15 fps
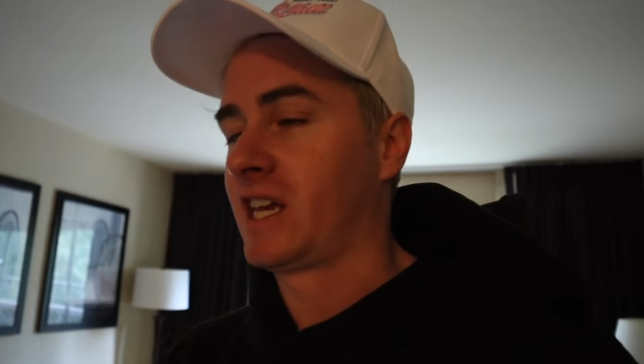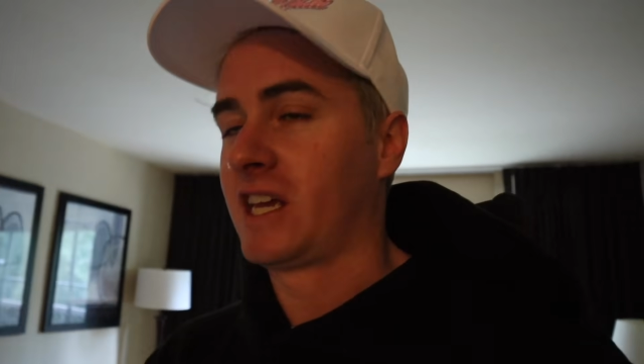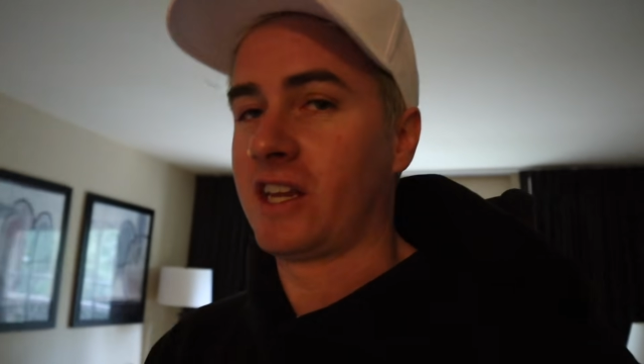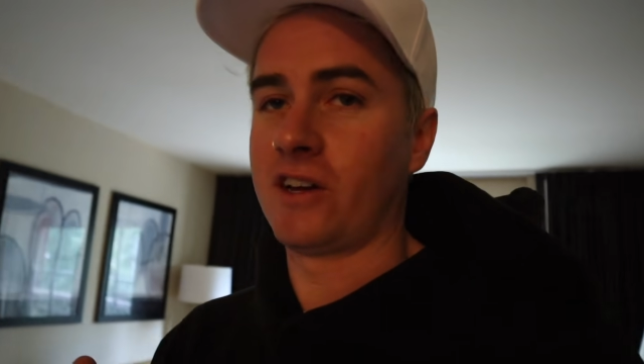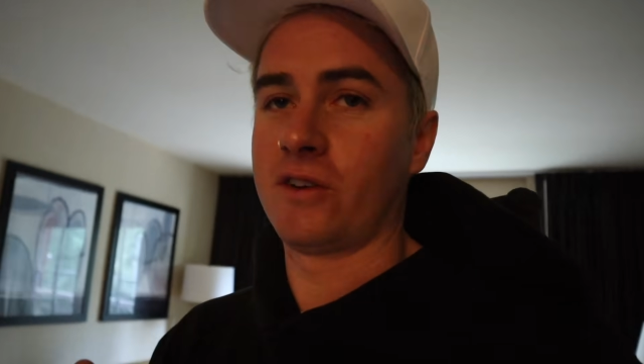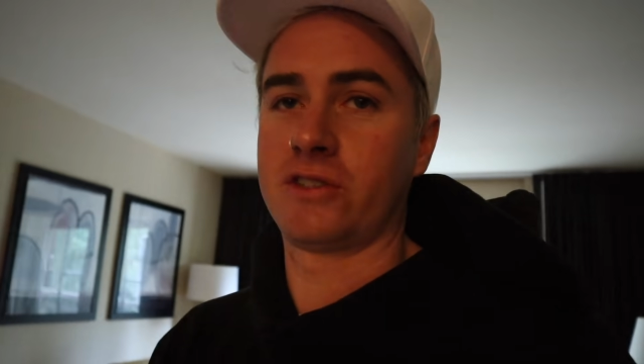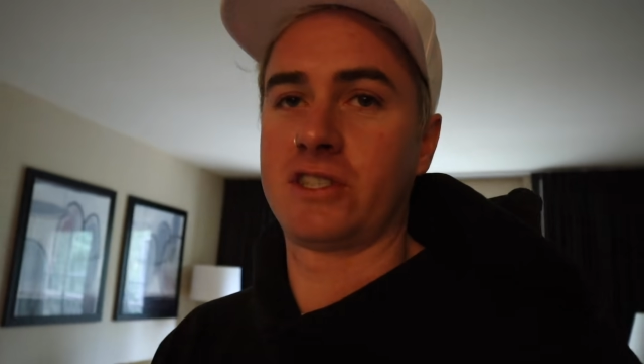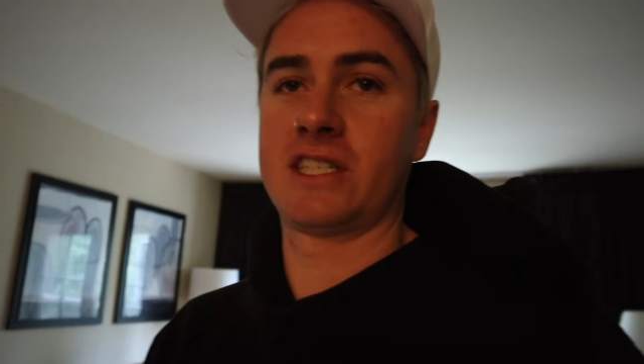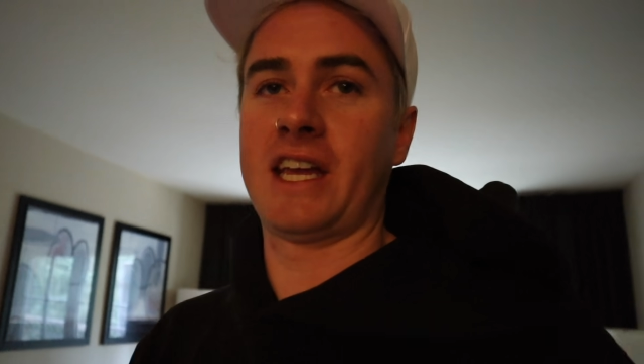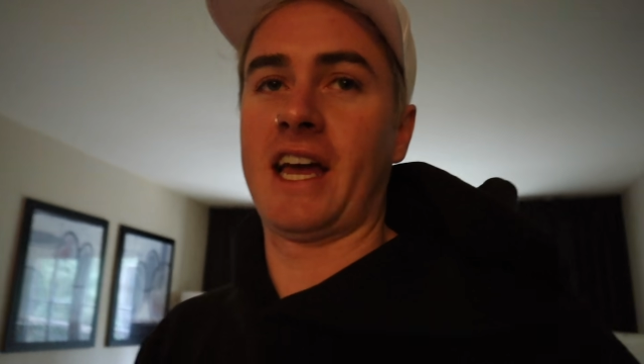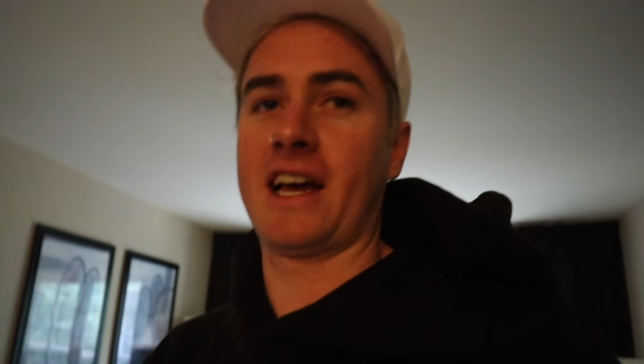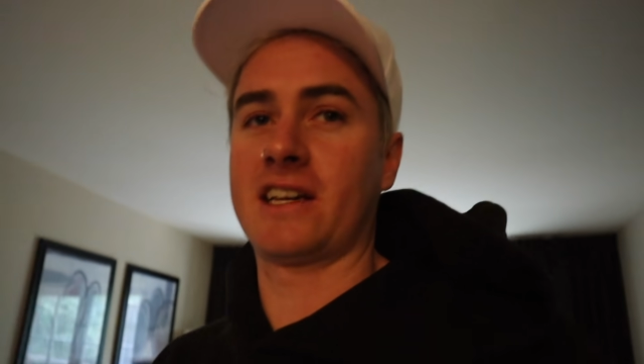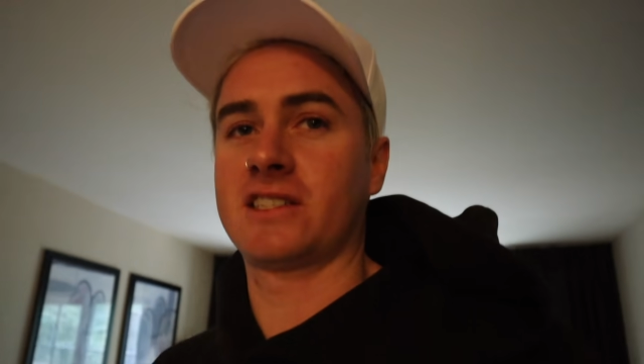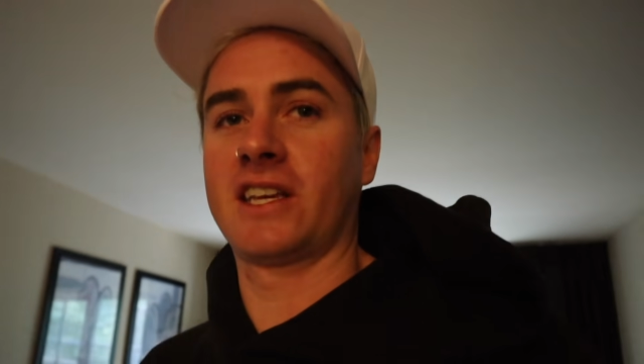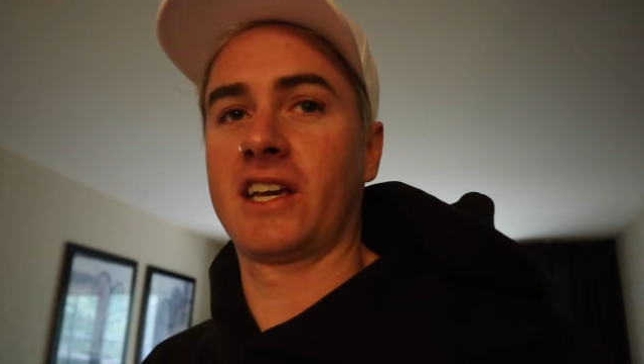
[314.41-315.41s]
keto
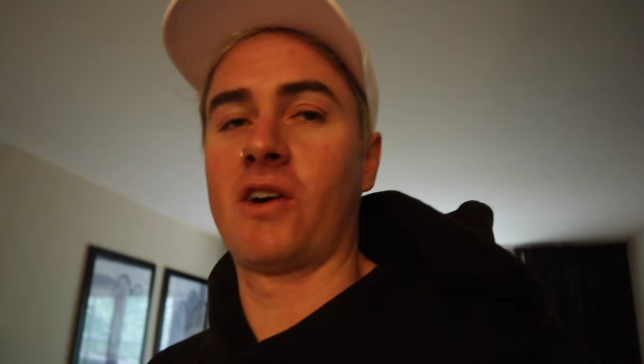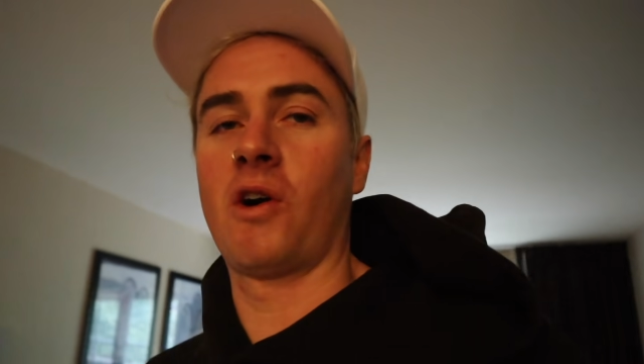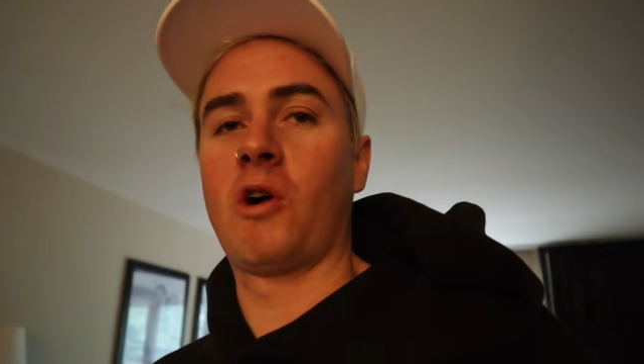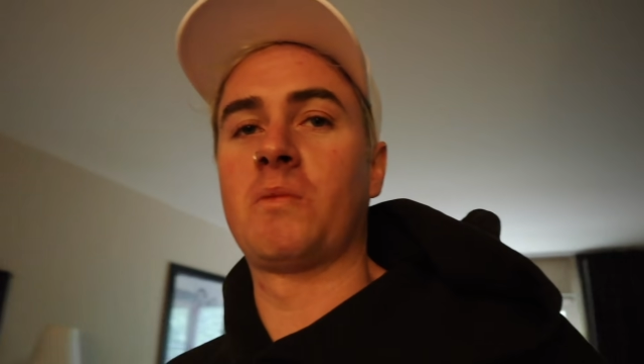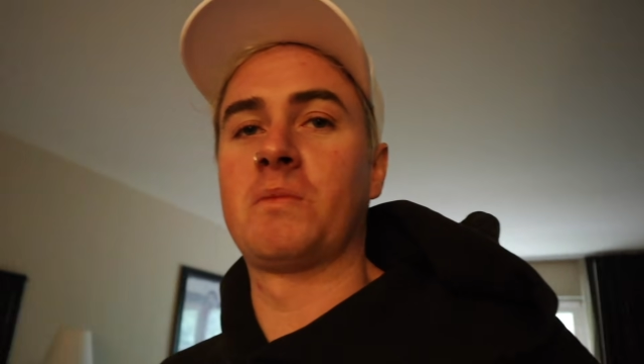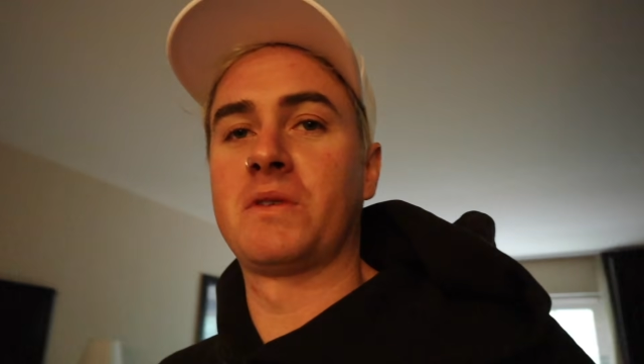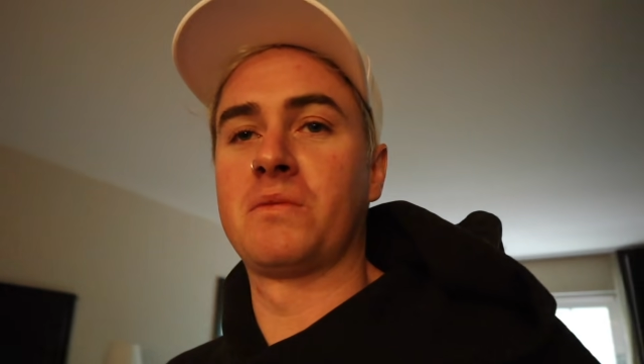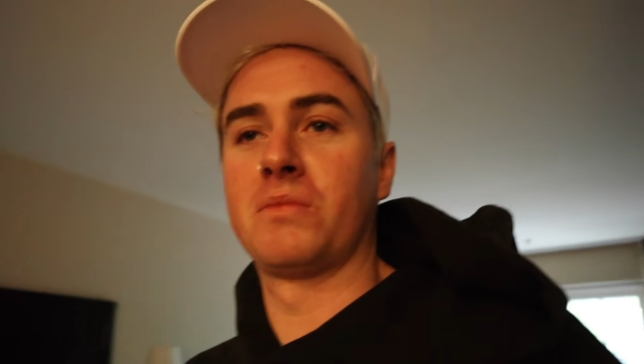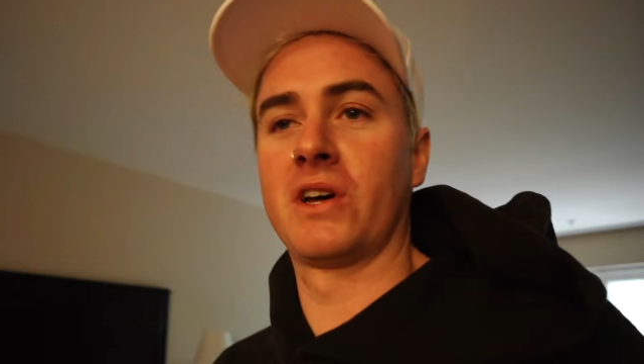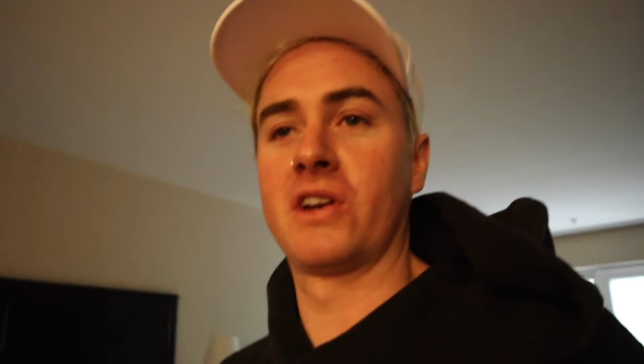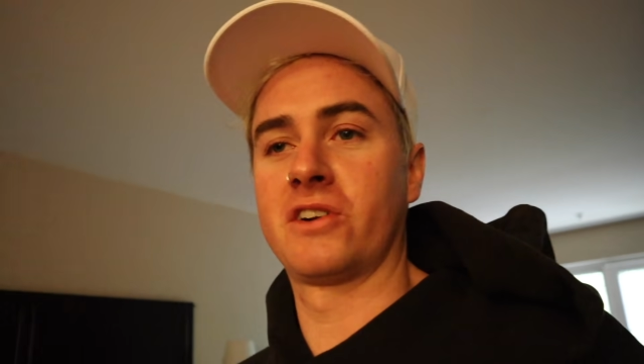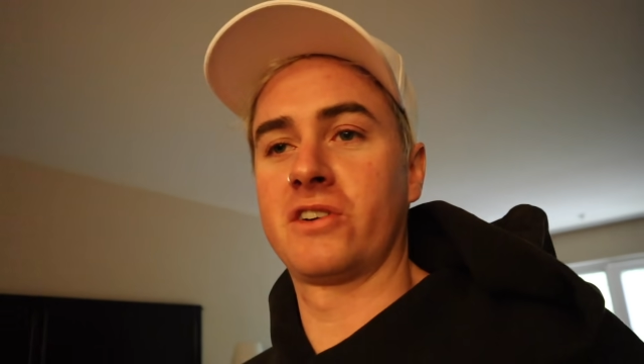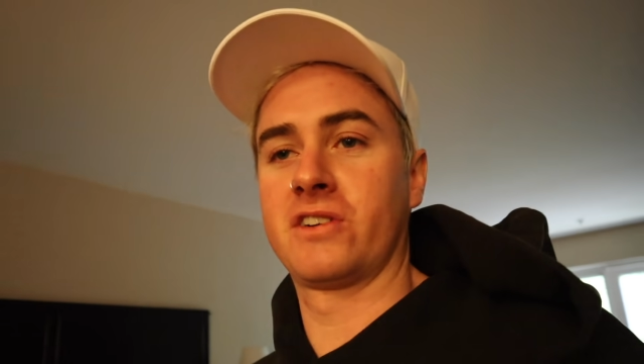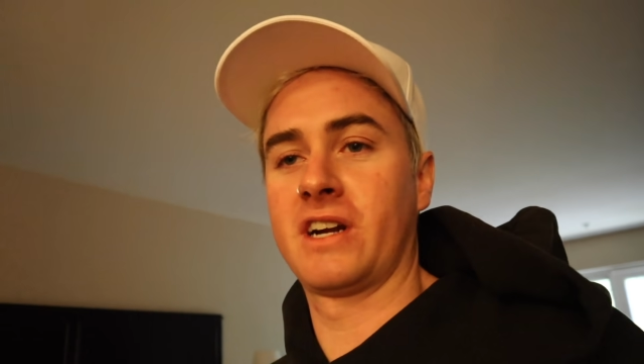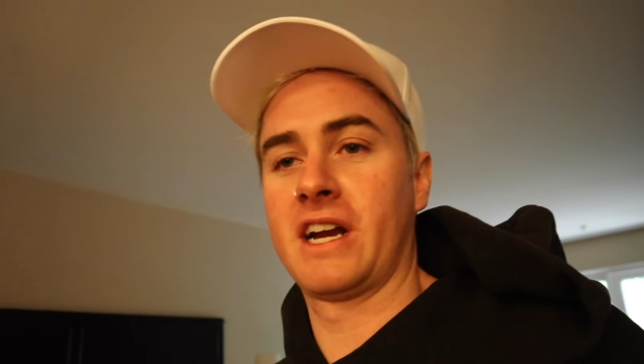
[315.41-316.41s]
snacks like almond
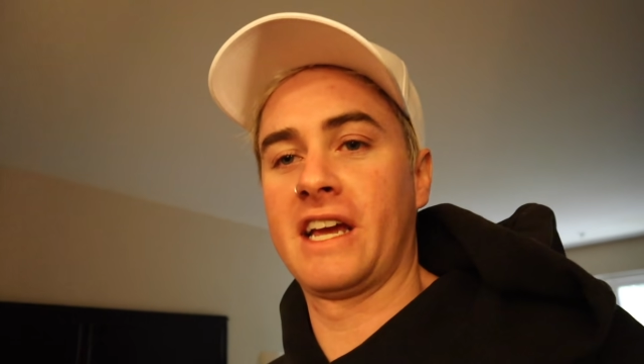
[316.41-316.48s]
butter